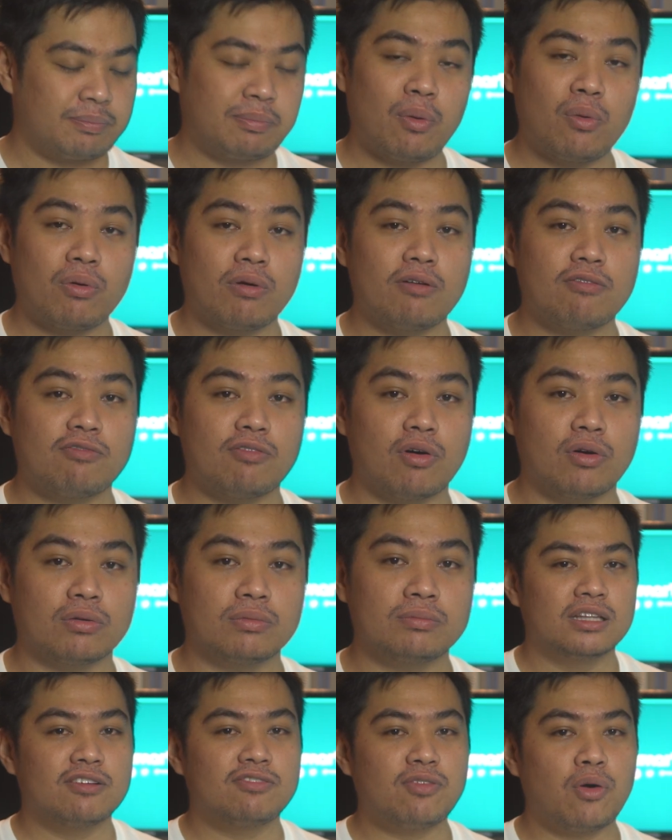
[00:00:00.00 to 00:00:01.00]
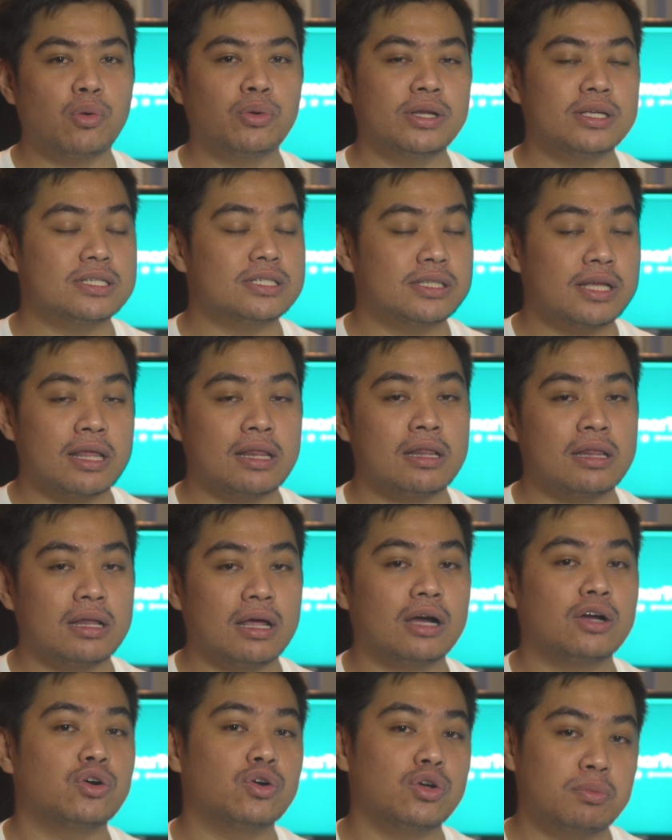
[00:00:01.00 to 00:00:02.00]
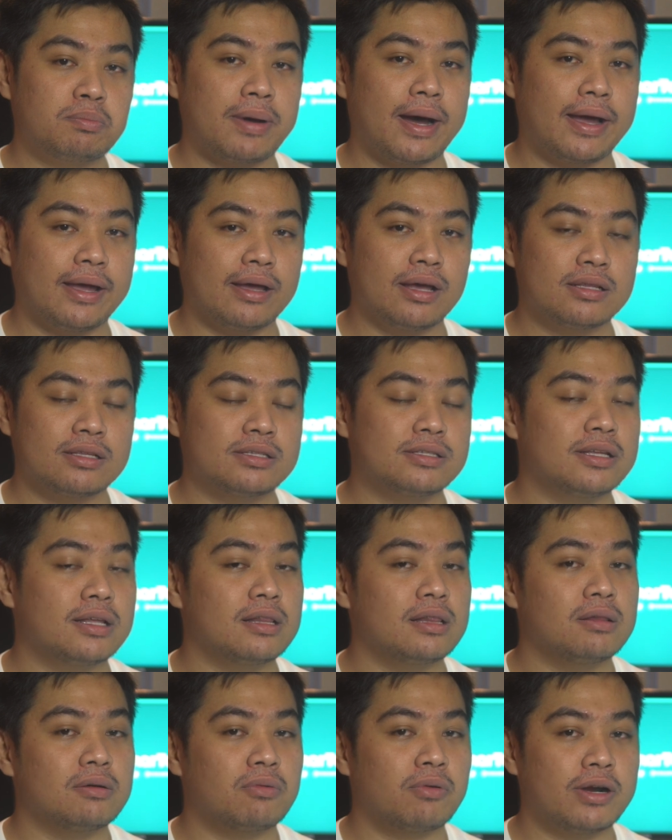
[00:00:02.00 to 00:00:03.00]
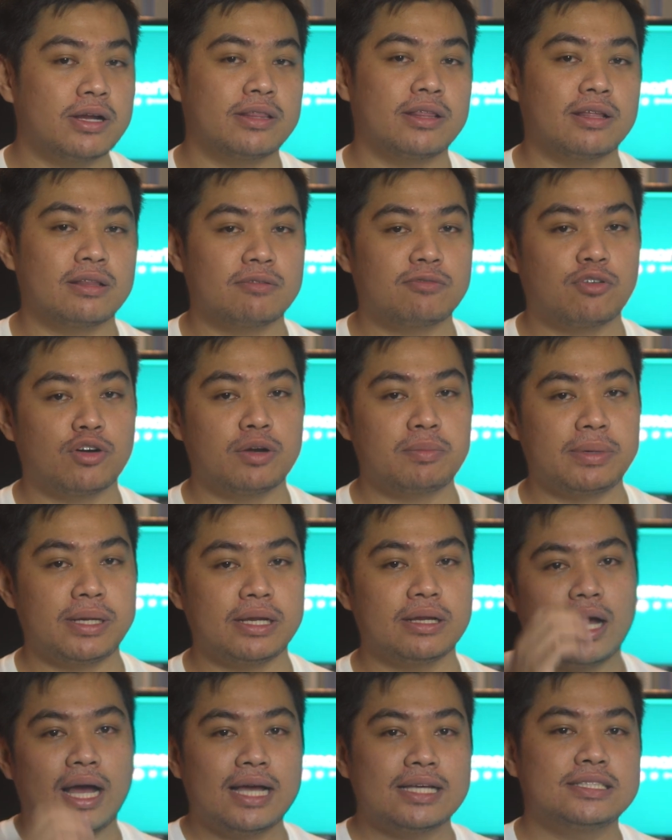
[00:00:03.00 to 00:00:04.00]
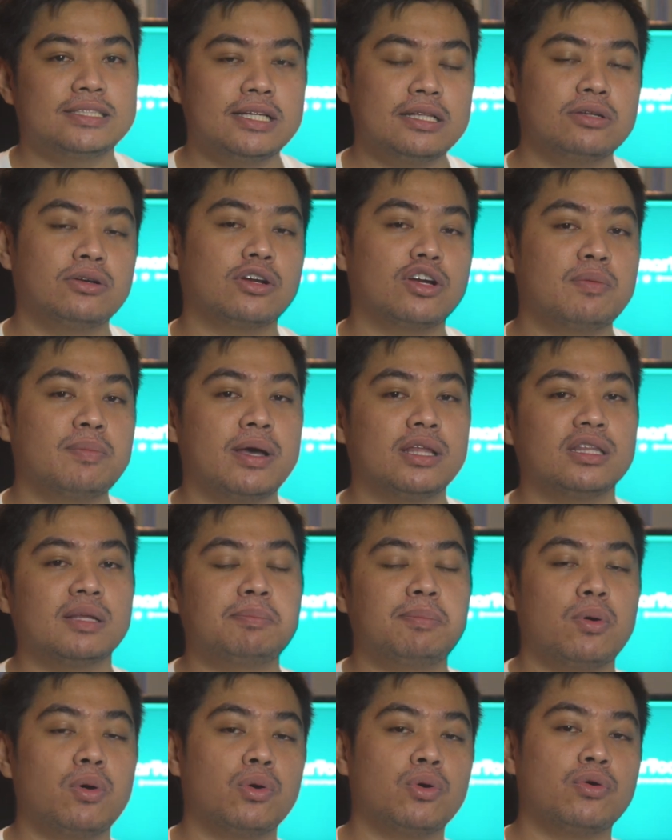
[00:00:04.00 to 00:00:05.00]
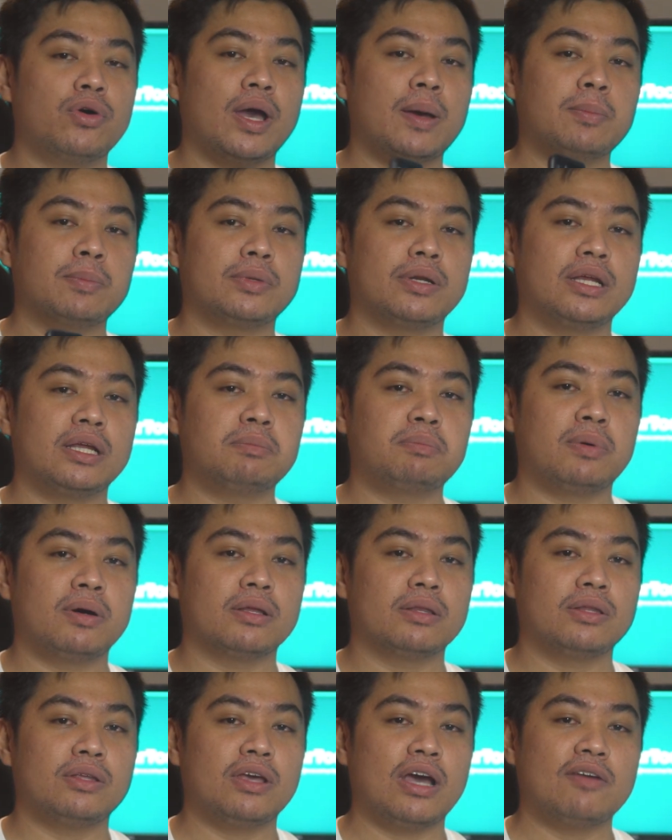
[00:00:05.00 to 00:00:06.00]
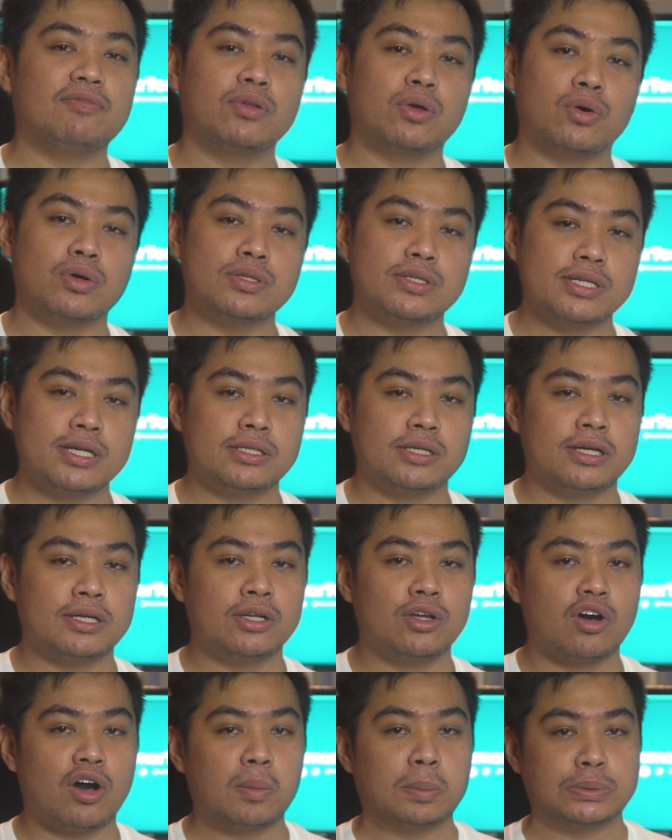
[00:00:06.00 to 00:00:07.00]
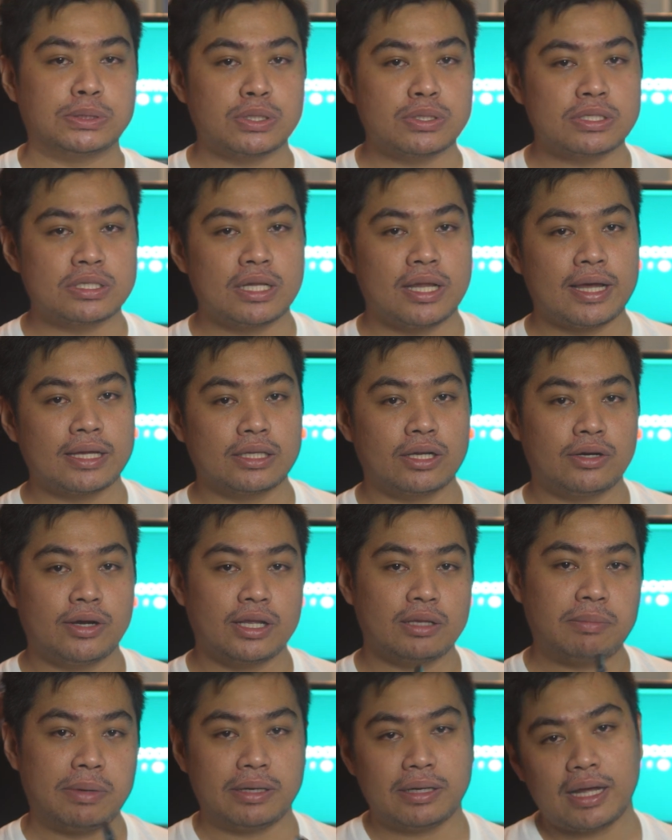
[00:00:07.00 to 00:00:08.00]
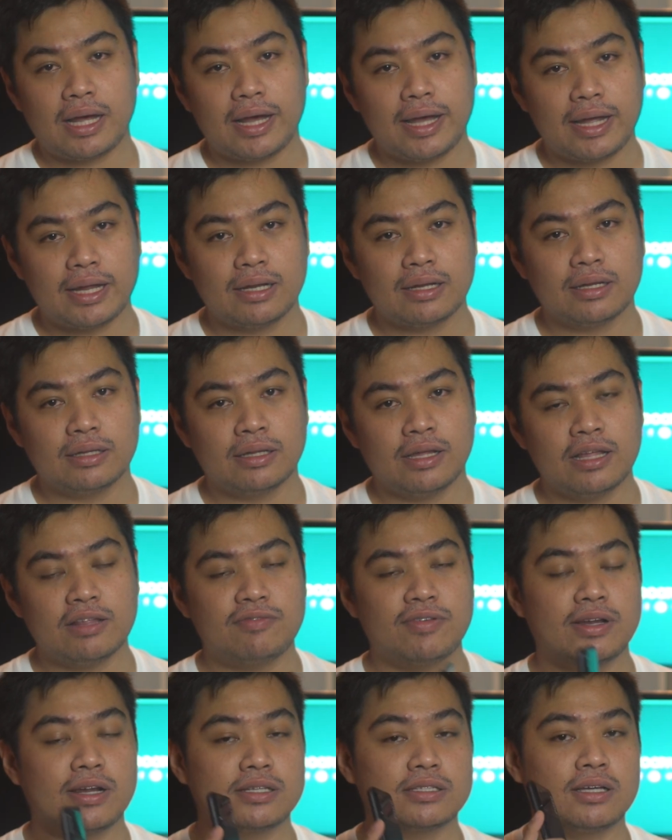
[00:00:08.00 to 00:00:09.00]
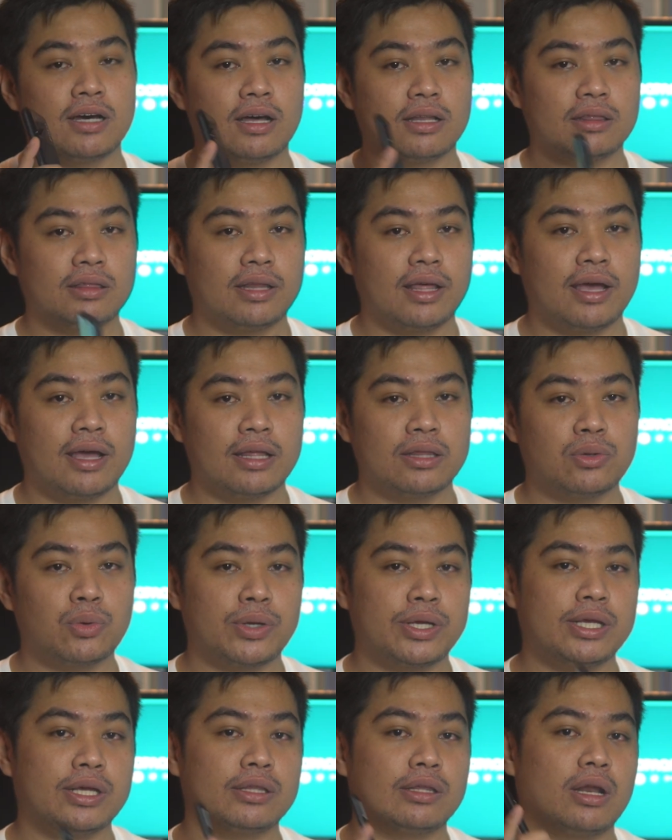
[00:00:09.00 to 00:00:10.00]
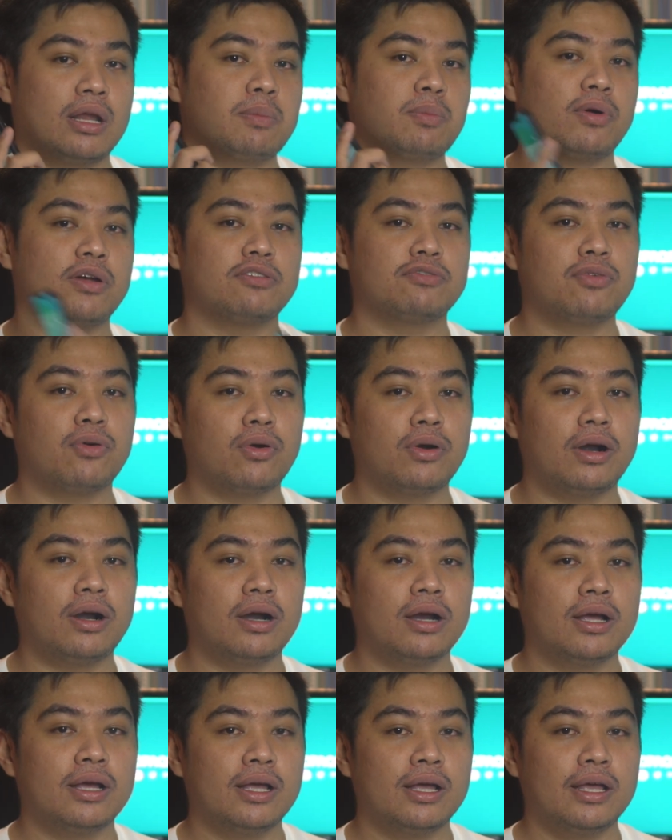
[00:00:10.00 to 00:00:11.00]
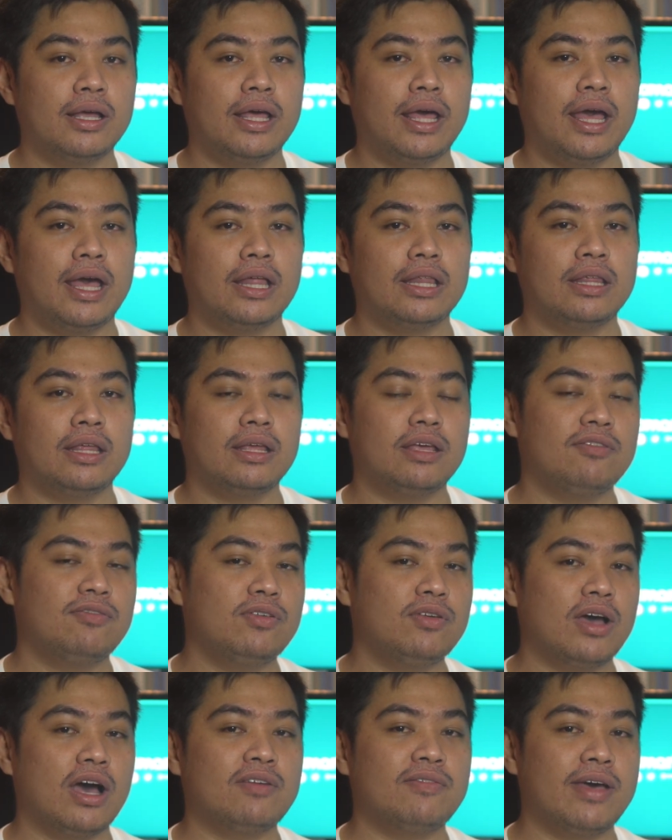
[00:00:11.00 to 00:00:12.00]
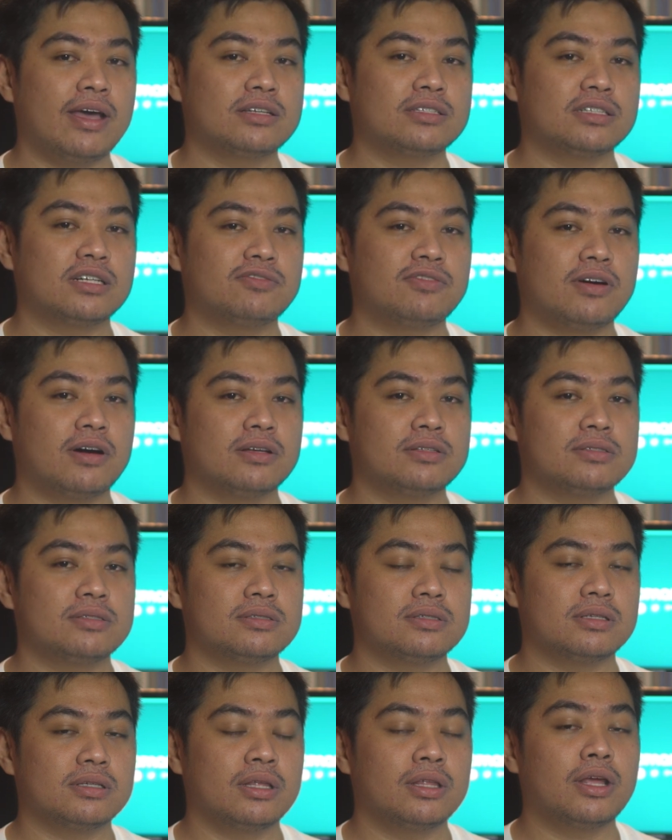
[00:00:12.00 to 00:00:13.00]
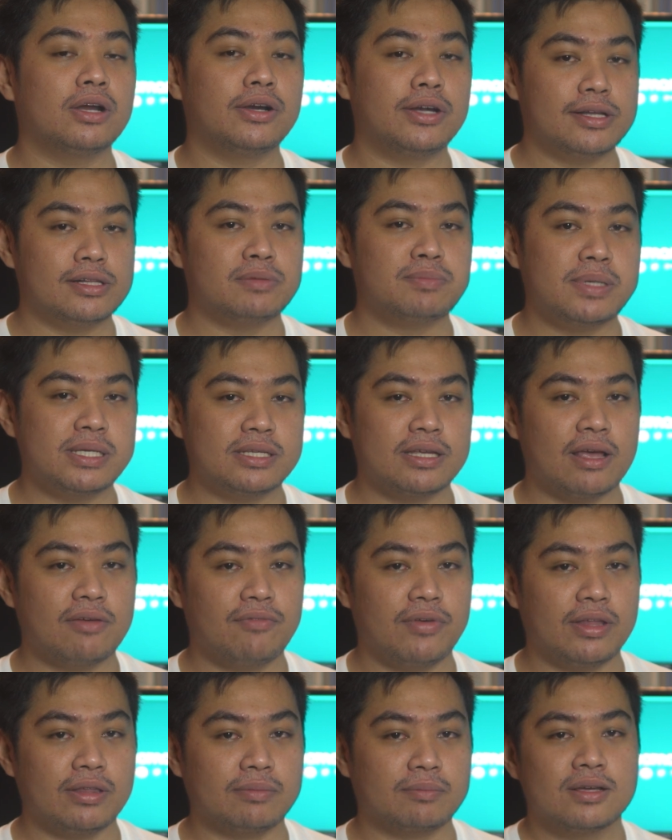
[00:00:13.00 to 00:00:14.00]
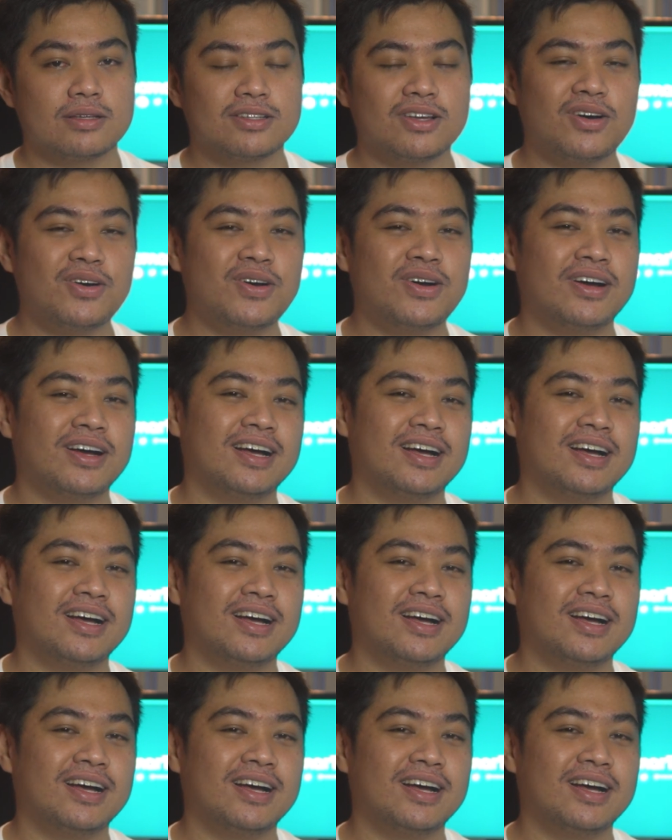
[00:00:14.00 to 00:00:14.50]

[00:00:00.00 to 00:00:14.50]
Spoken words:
Poco phone, the phone is still a good buy. It's still worth it for me. I still recommend the Poco M3 but you have to consider the options like the Redmi 9, the Infinix Hot 10, Nokia 3.4, and if you have extra funds, the Realme 7. So,